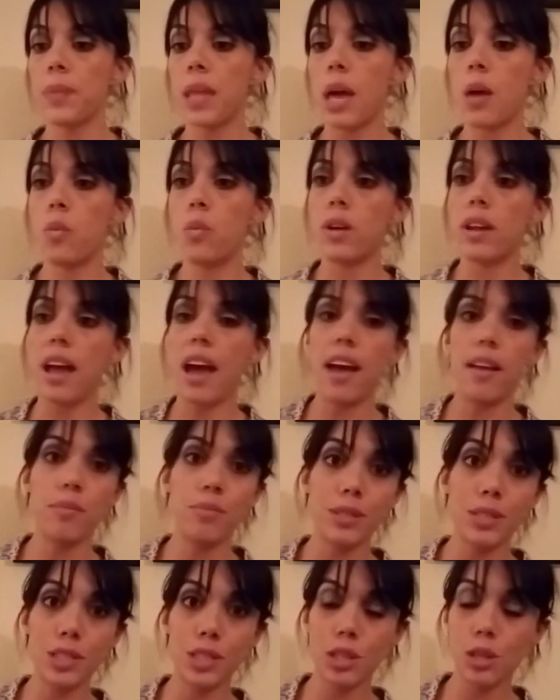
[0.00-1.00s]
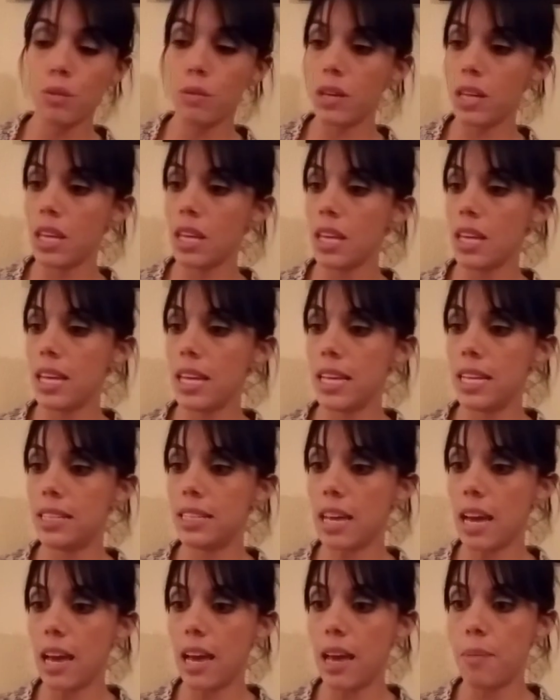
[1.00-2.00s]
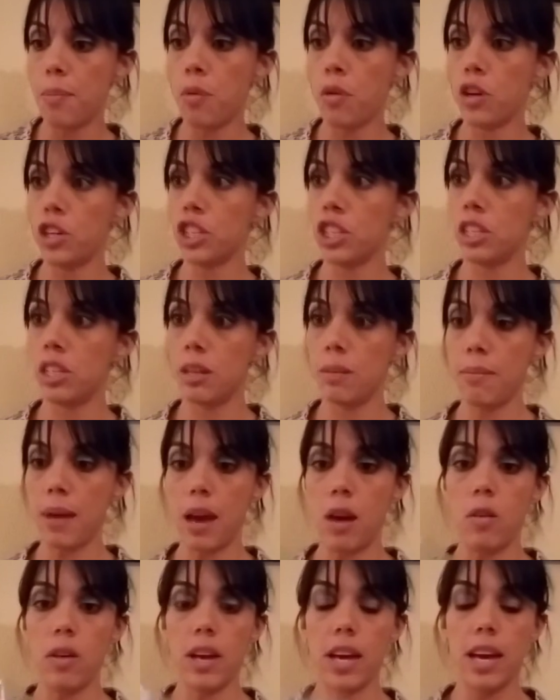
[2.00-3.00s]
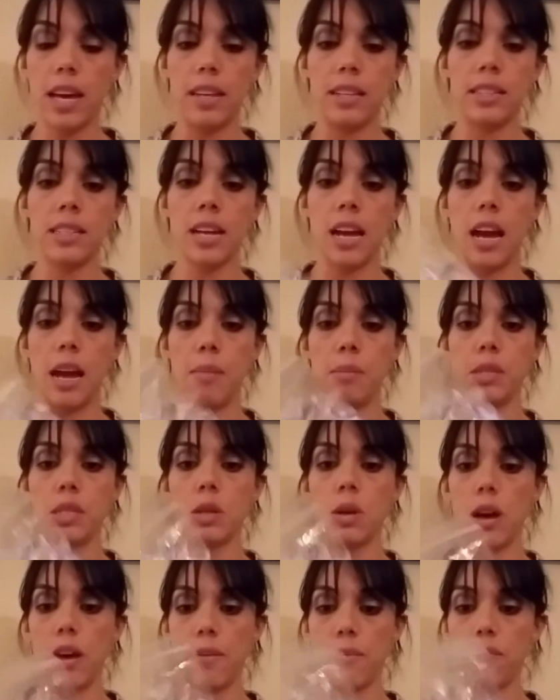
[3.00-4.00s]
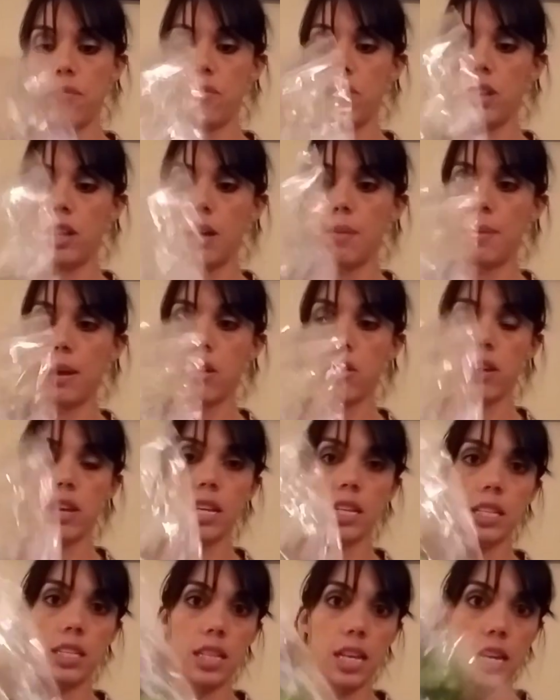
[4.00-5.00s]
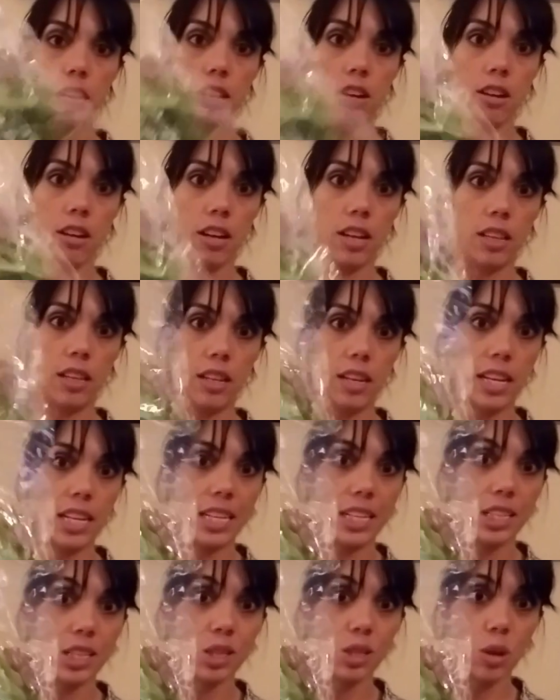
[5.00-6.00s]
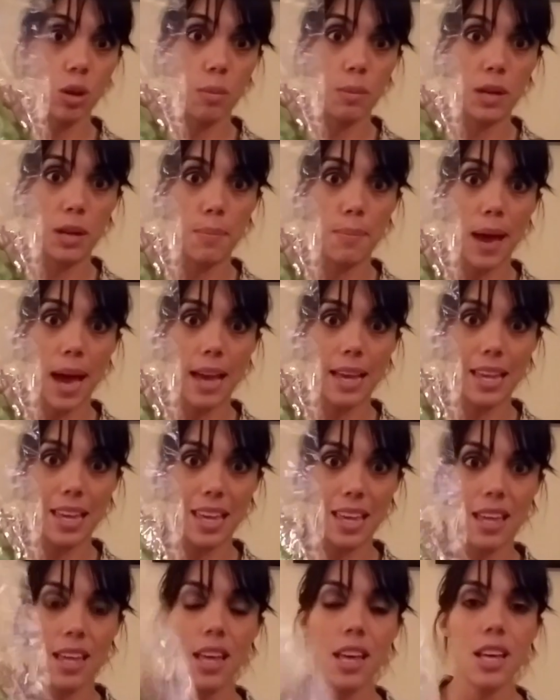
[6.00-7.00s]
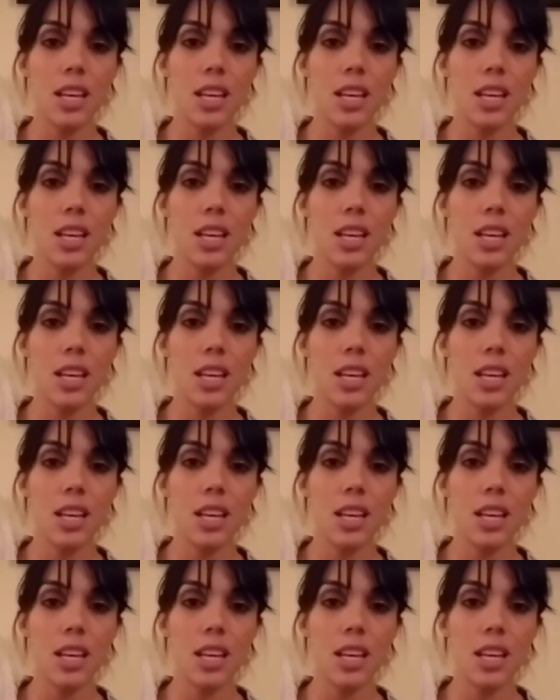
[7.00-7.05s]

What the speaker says: And what I've been doing is I portion them out ahead of time. So I fill up my green container and then I just throw them in a baggie.